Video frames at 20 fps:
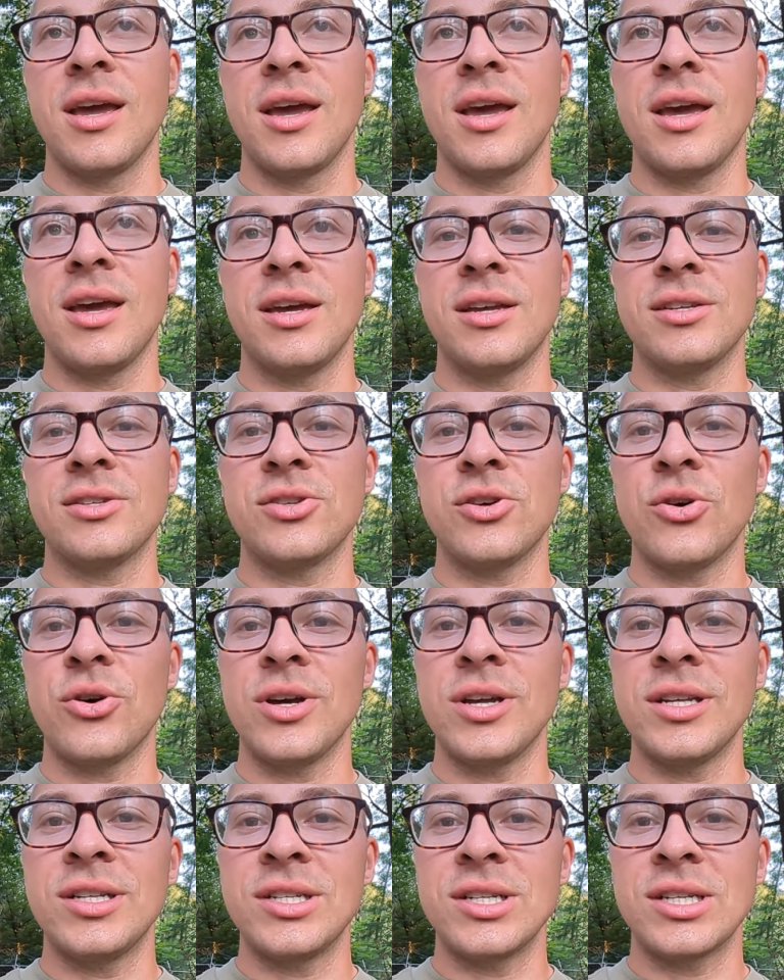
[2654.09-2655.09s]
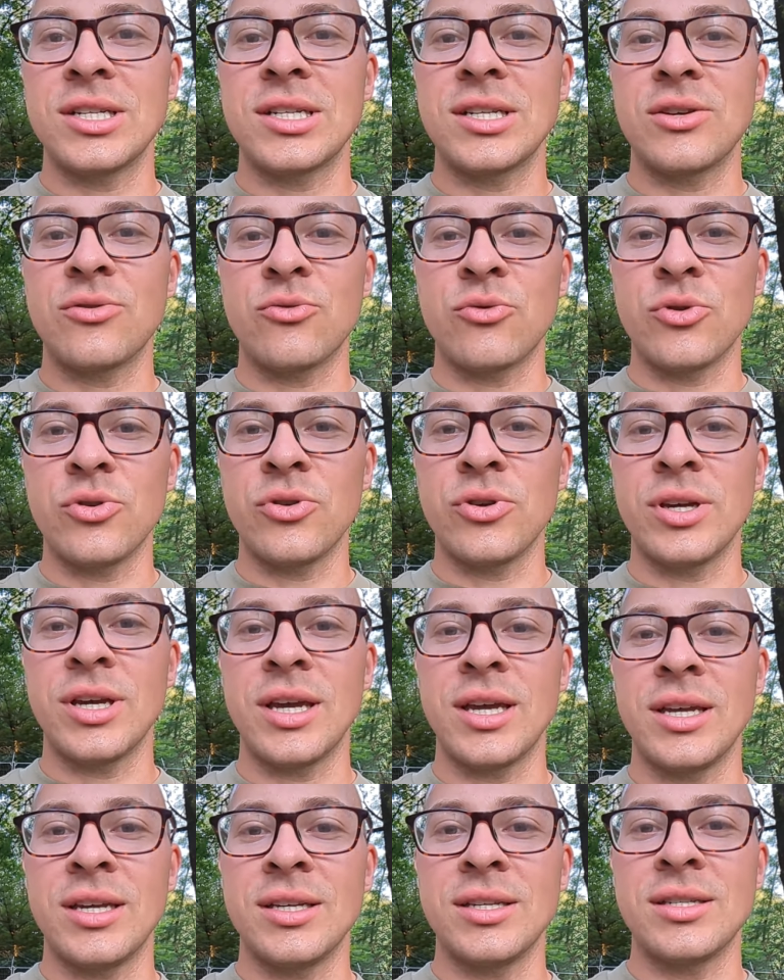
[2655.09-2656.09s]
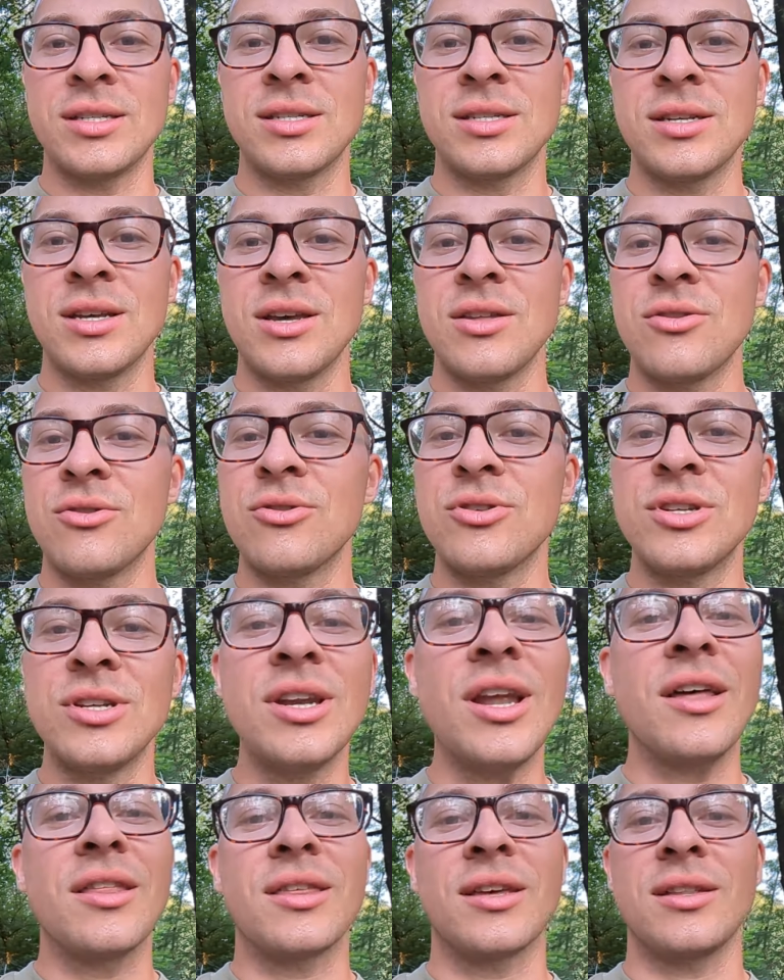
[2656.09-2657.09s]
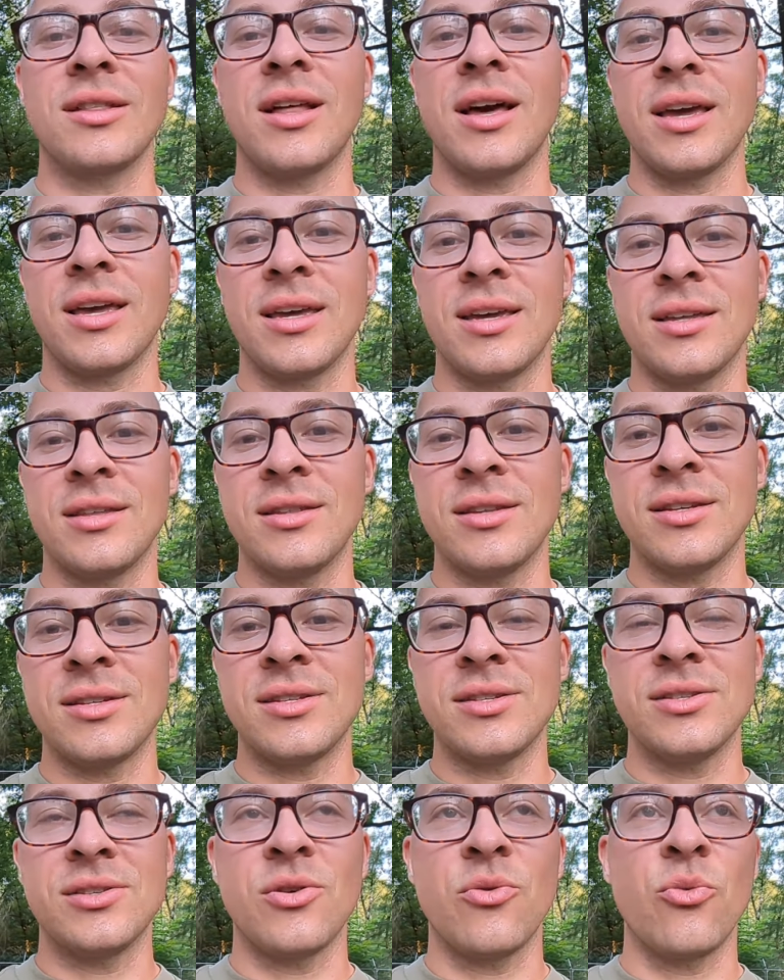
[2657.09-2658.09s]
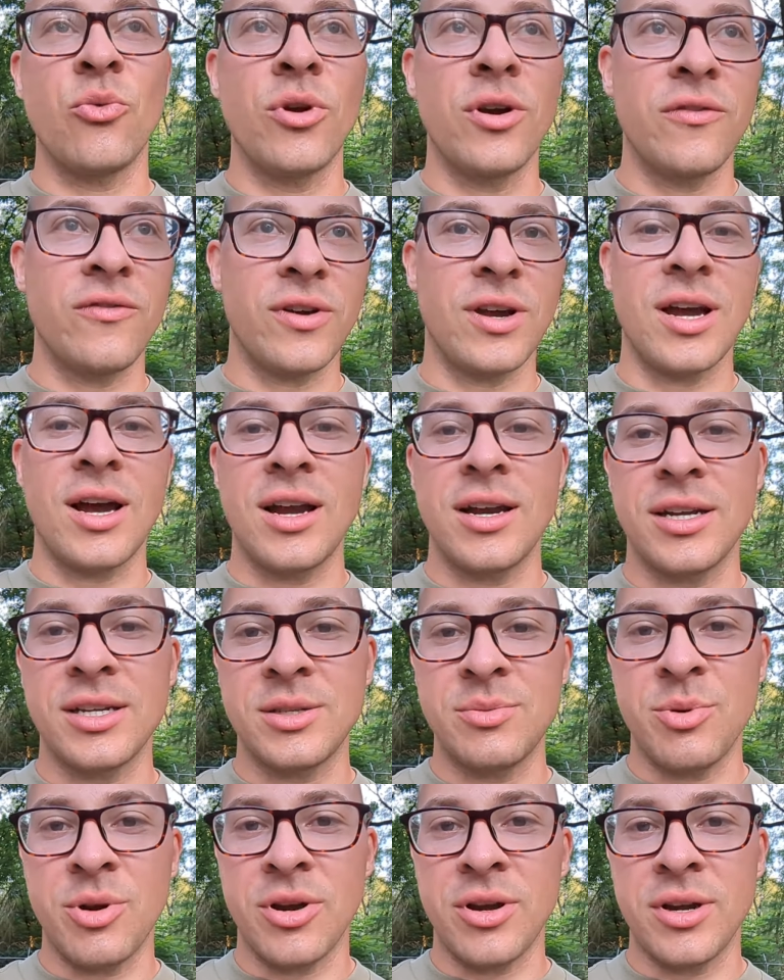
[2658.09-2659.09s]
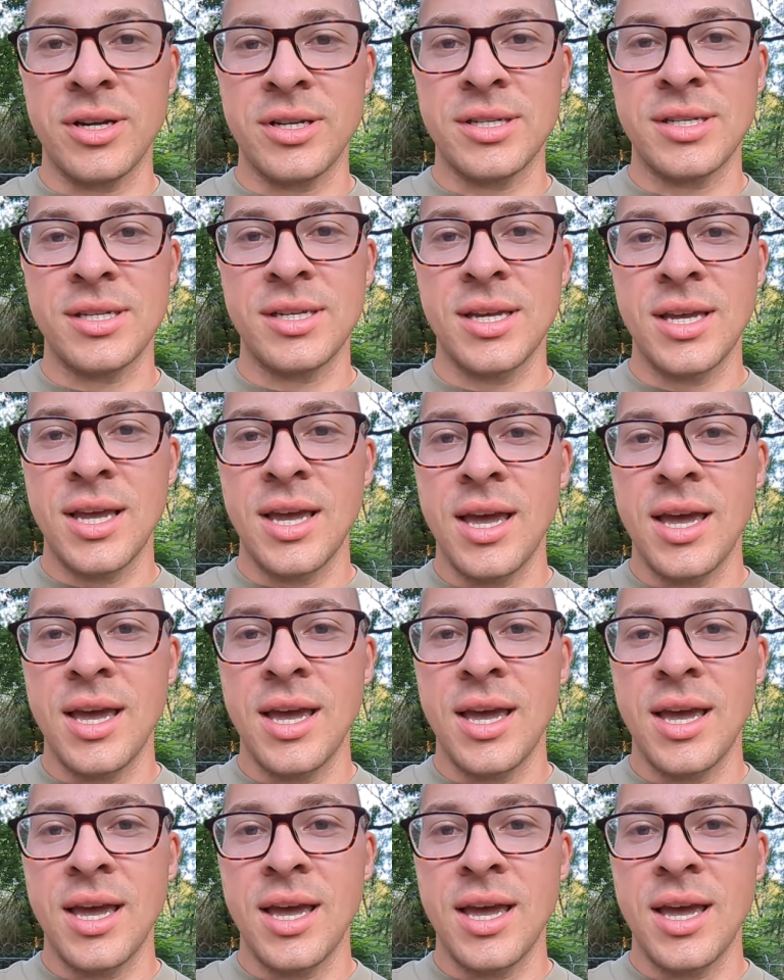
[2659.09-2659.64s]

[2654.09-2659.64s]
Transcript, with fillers: And so it just really is, there's nothing like it. This is a one of a kind experience.